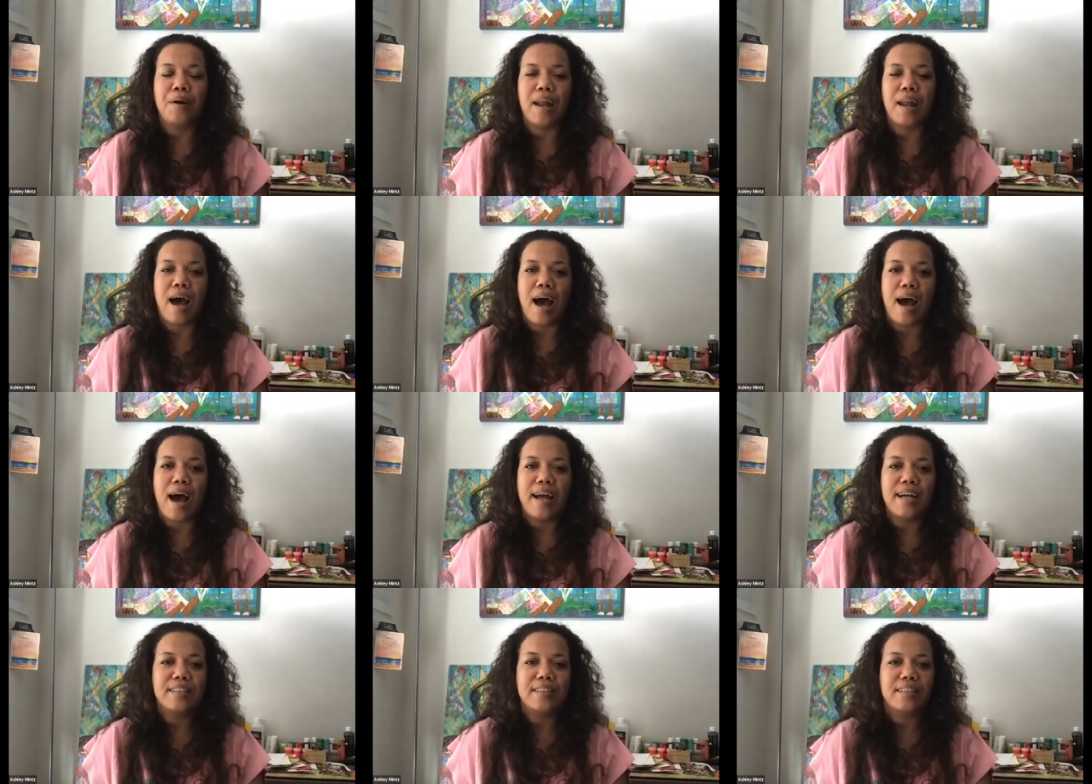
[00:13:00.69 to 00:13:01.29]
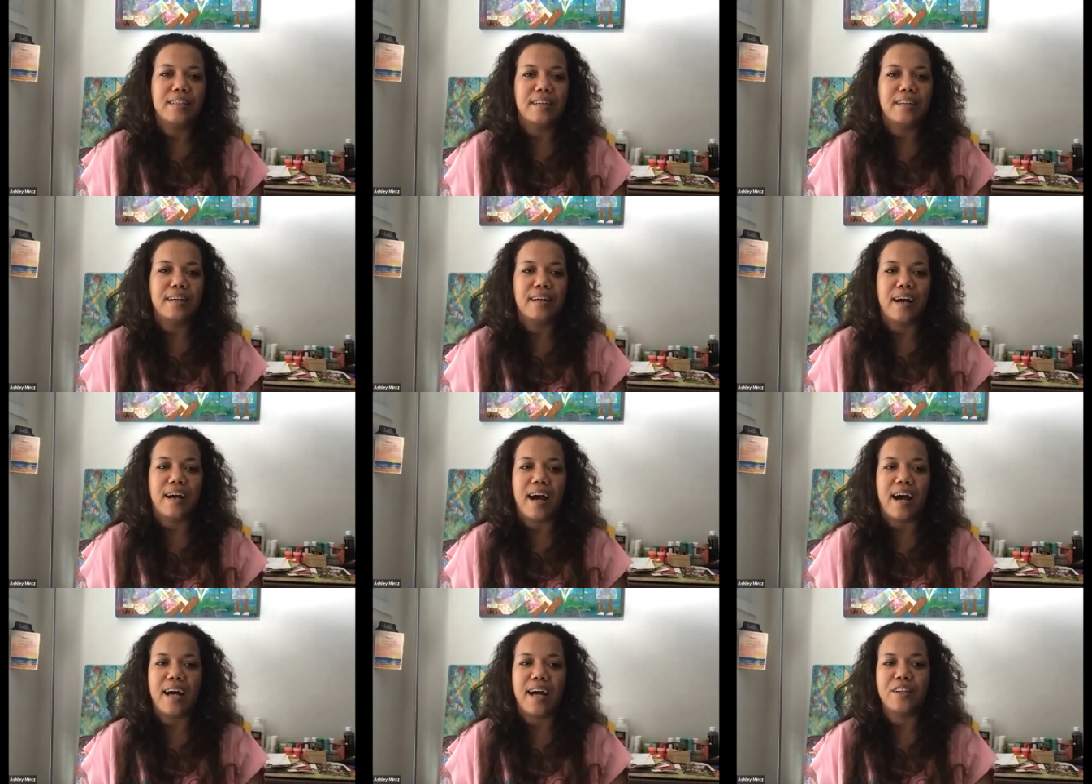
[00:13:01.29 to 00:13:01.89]
But I
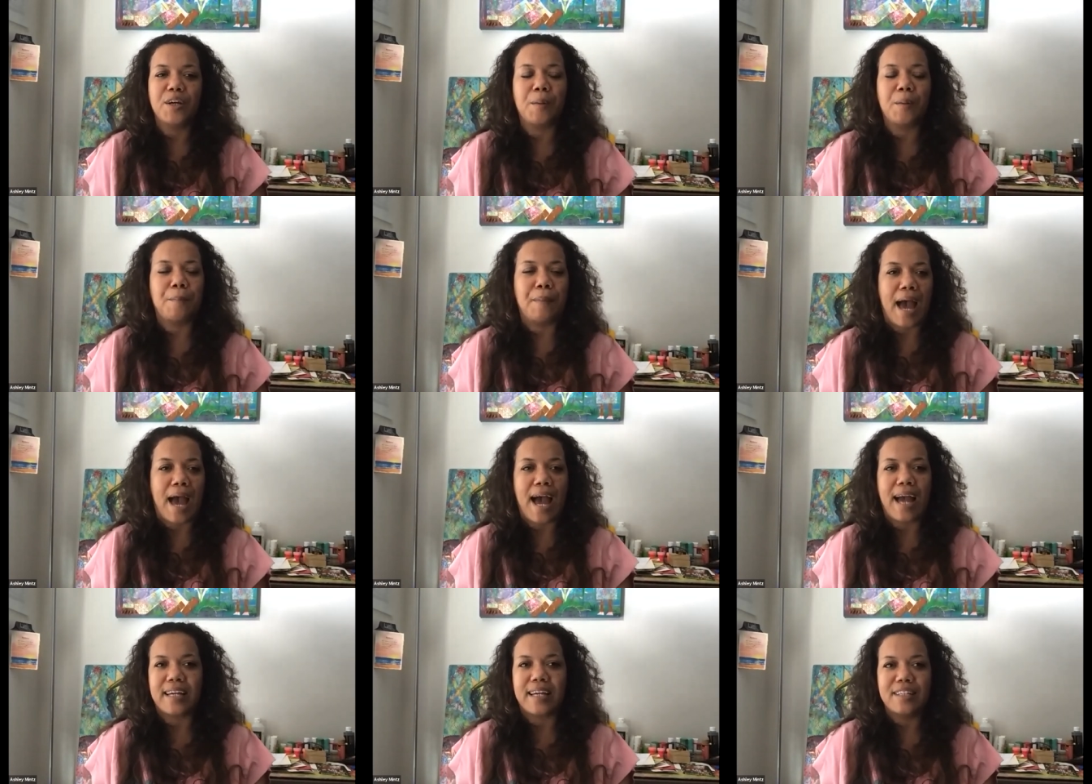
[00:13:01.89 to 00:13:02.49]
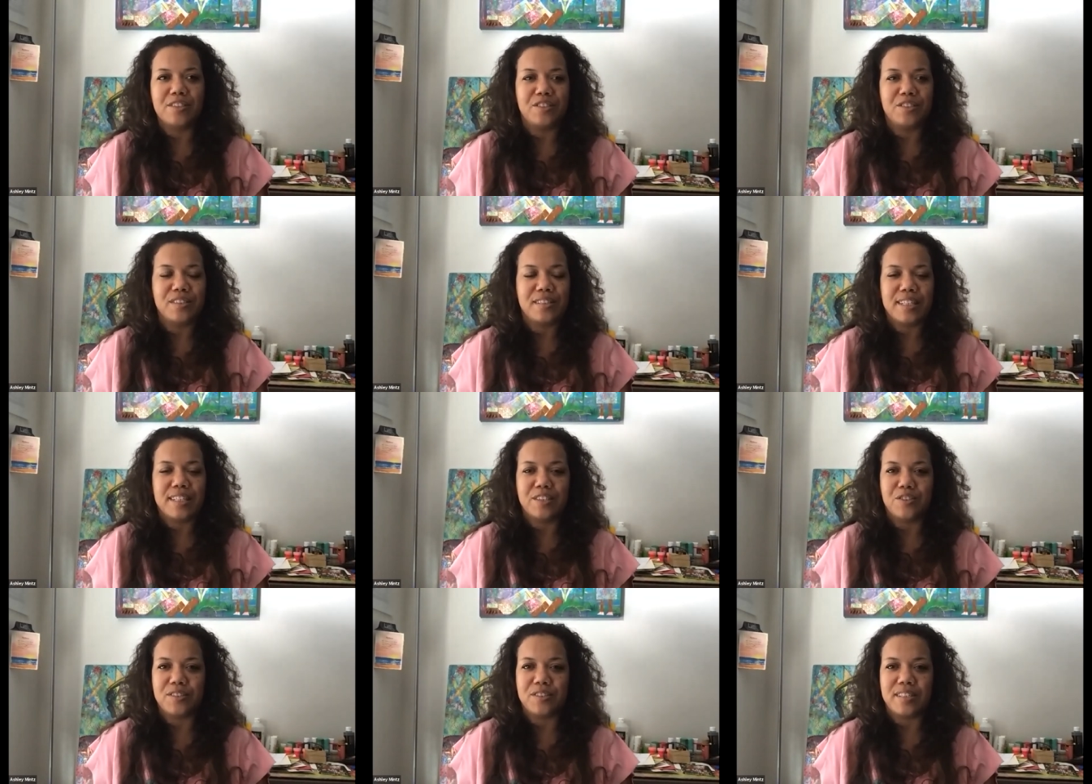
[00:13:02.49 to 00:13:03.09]
look back and it's
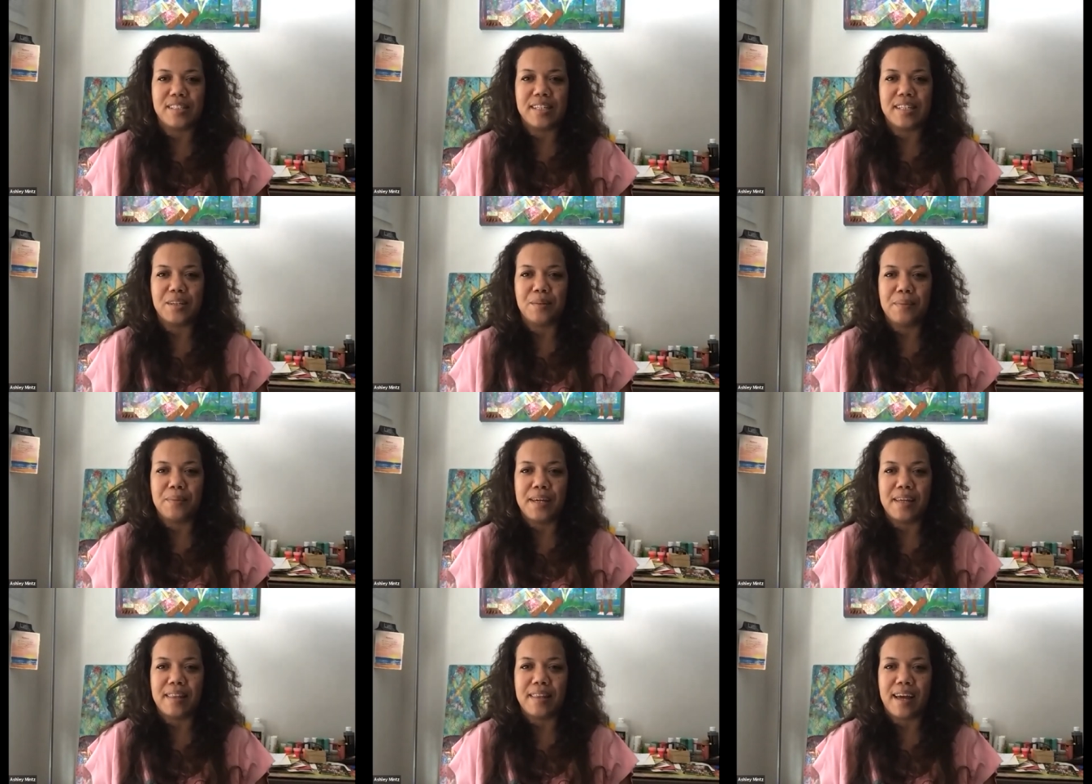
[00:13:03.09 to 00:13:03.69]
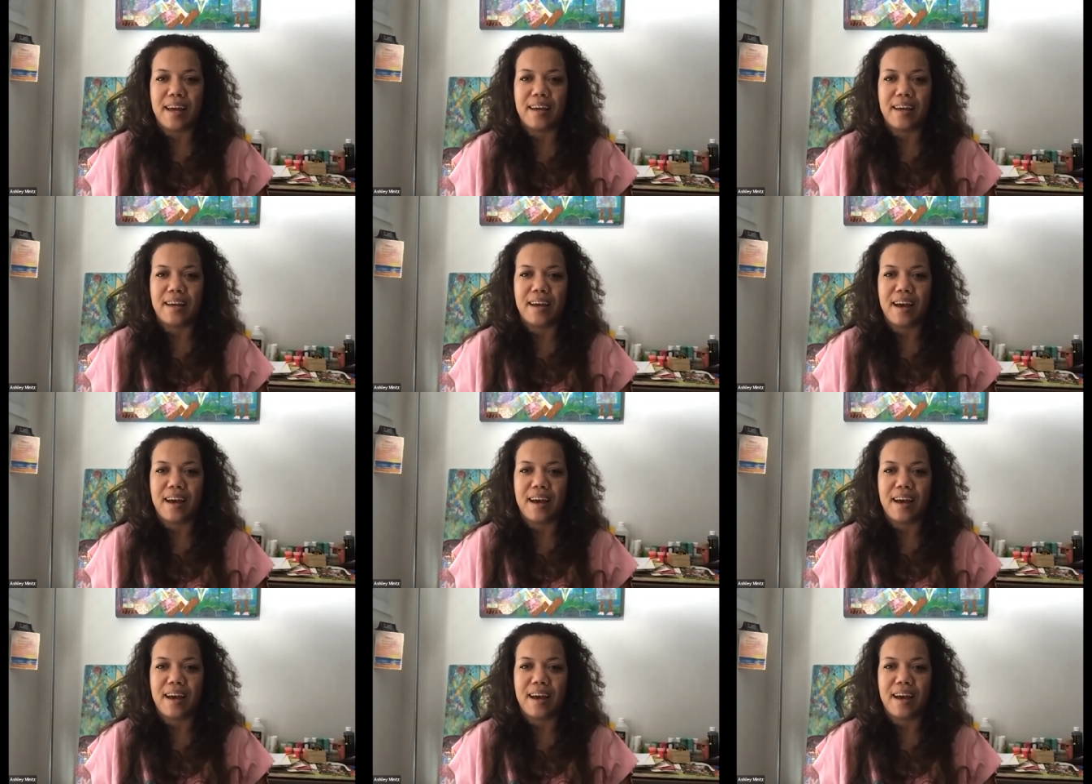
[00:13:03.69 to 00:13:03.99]
just interesting to me that